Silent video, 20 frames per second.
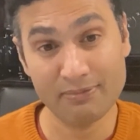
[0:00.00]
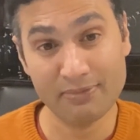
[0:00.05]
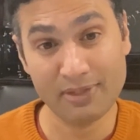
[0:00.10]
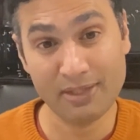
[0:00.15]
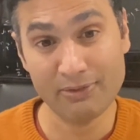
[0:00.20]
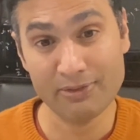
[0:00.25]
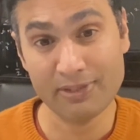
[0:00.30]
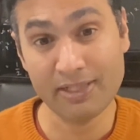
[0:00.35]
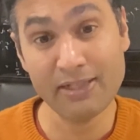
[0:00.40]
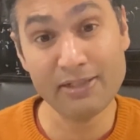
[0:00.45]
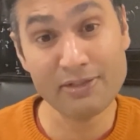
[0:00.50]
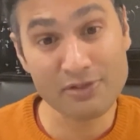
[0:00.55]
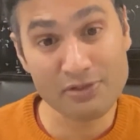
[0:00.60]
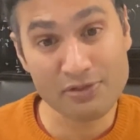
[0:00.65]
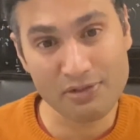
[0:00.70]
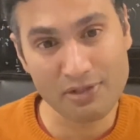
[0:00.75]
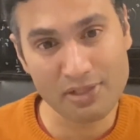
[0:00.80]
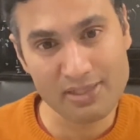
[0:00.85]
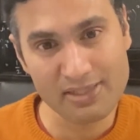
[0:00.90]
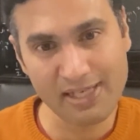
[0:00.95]
you know they need to
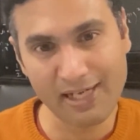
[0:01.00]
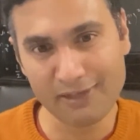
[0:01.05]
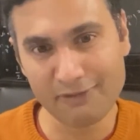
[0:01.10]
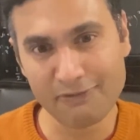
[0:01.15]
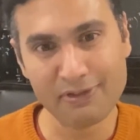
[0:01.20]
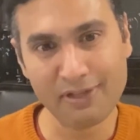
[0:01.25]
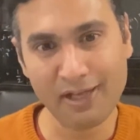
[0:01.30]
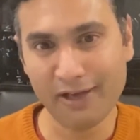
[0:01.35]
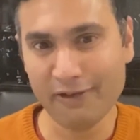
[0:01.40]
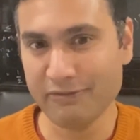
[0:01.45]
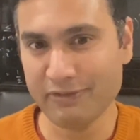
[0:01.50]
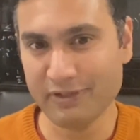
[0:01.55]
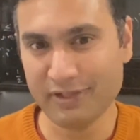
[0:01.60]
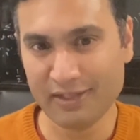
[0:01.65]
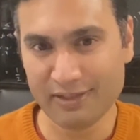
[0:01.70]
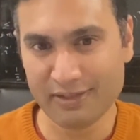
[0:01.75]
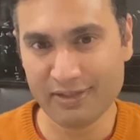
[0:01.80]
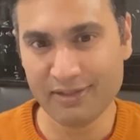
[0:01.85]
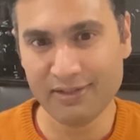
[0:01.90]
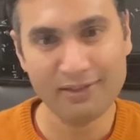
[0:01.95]
transact with high
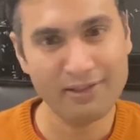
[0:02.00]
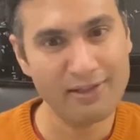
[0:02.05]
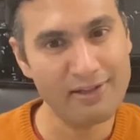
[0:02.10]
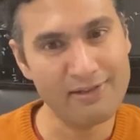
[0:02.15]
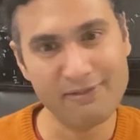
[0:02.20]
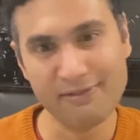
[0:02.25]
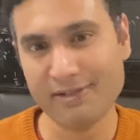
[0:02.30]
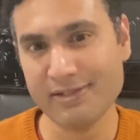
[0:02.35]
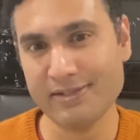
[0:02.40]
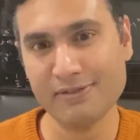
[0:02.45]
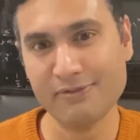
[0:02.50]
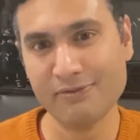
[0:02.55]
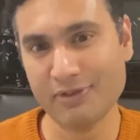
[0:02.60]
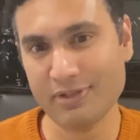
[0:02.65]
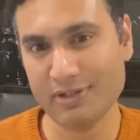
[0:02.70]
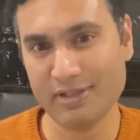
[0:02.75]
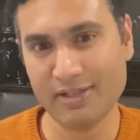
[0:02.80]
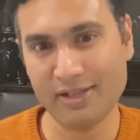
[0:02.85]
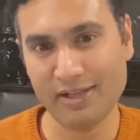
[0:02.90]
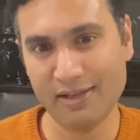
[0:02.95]
fidelity and reason
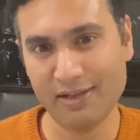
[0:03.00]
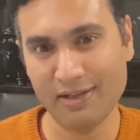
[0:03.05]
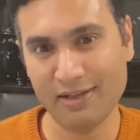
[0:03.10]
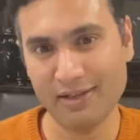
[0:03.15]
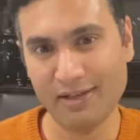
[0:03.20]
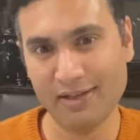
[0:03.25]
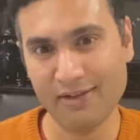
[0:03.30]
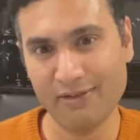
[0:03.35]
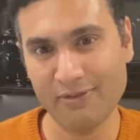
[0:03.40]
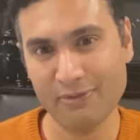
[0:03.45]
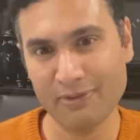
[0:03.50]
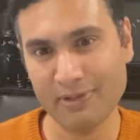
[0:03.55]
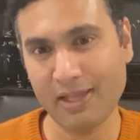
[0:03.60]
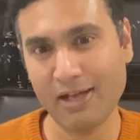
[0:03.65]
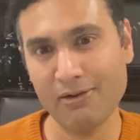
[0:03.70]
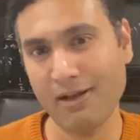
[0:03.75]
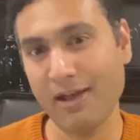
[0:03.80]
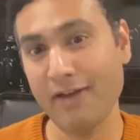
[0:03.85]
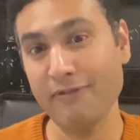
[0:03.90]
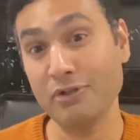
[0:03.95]
with they uh, uh,
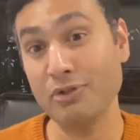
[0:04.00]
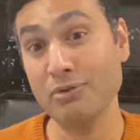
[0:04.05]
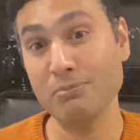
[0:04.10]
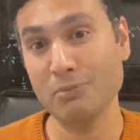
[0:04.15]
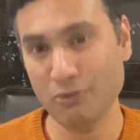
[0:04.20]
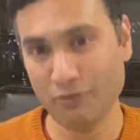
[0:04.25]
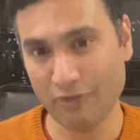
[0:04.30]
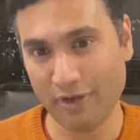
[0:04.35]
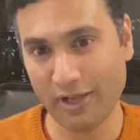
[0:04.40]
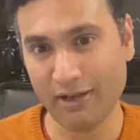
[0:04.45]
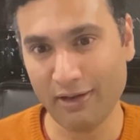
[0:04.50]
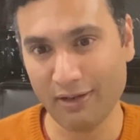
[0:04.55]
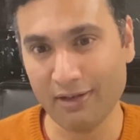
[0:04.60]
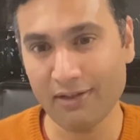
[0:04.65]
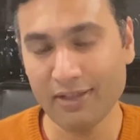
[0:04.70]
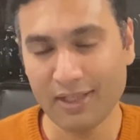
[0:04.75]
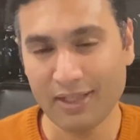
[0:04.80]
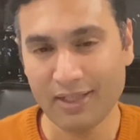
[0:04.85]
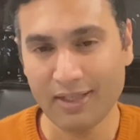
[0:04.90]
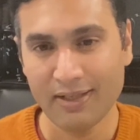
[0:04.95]
without having to move
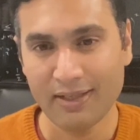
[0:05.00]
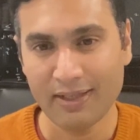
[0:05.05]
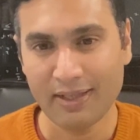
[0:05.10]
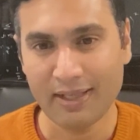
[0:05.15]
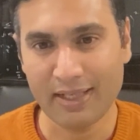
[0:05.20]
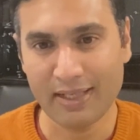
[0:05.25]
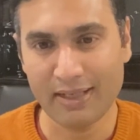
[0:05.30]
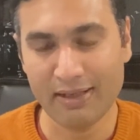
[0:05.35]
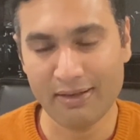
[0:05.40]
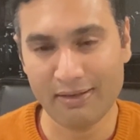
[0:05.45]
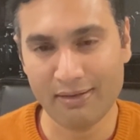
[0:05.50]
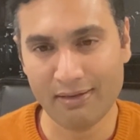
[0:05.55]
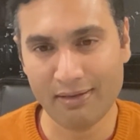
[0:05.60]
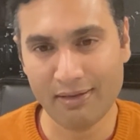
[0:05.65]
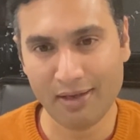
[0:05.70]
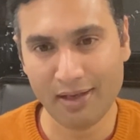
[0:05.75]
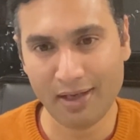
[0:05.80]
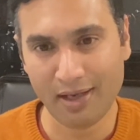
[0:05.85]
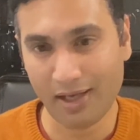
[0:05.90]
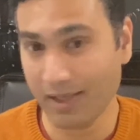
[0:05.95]
data in
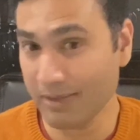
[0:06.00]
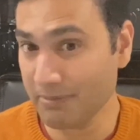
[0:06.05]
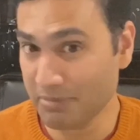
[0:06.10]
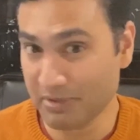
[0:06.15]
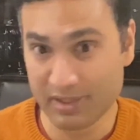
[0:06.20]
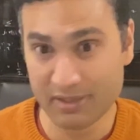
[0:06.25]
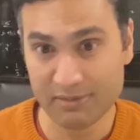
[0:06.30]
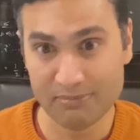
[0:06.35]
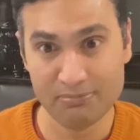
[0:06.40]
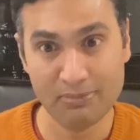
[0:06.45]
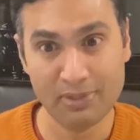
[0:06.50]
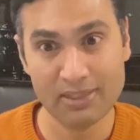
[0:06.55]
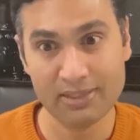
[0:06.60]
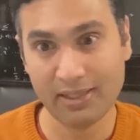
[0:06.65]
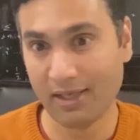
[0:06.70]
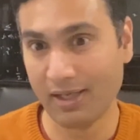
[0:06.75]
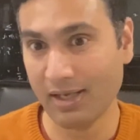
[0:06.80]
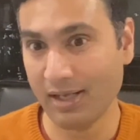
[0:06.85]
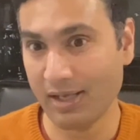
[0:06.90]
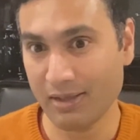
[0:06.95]
hybrid
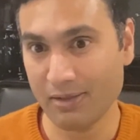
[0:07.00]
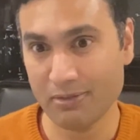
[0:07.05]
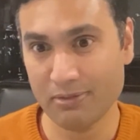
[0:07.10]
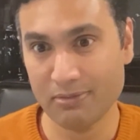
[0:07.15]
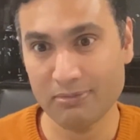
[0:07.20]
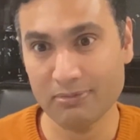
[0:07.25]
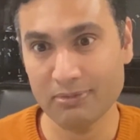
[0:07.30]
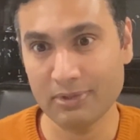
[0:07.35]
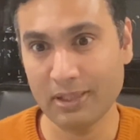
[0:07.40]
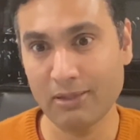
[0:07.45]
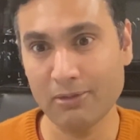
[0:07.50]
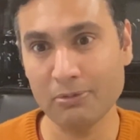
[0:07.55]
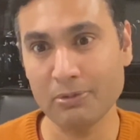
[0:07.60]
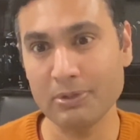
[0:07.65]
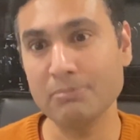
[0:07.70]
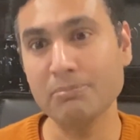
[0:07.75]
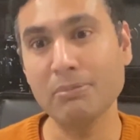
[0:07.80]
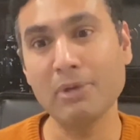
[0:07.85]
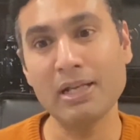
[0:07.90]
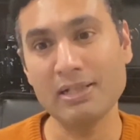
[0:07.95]
multi-cloud you know
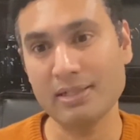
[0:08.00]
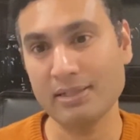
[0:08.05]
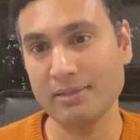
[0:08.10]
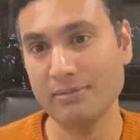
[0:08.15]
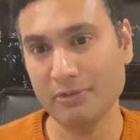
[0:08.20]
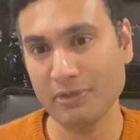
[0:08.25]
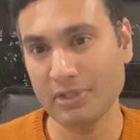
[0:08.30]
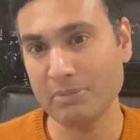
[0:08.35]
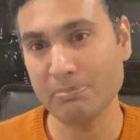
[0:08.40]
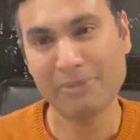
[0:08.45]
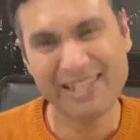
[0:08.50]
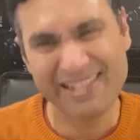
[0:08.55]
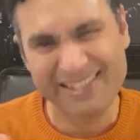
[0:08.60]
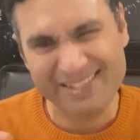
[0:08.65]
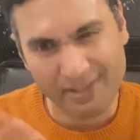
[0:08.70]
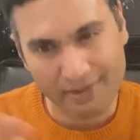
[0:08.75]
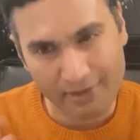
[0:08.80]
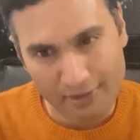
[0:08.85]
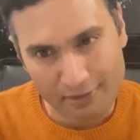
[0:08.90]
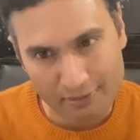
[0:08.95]
with multi with
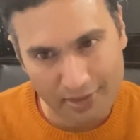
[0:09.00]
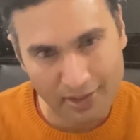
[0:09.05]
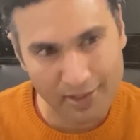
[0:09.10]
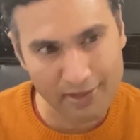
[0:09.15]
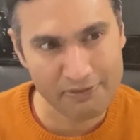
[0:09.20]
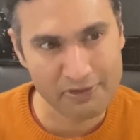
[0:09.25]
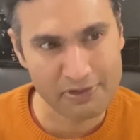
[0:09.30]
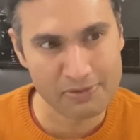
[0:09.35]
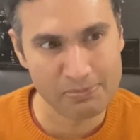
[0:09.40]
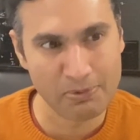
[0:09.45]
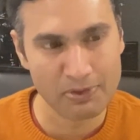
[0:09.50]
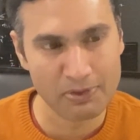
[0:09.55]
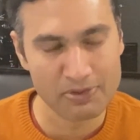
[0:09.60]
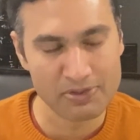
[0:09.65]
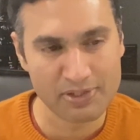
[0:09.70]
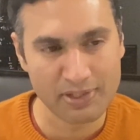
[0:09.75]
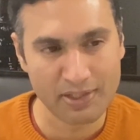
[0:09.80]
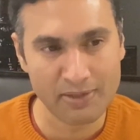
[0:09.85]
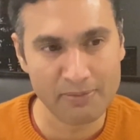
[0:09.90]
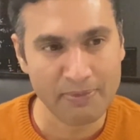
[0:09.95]
millisecond kind of
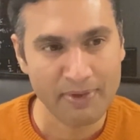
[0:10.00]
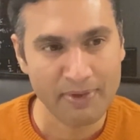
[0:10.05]
response time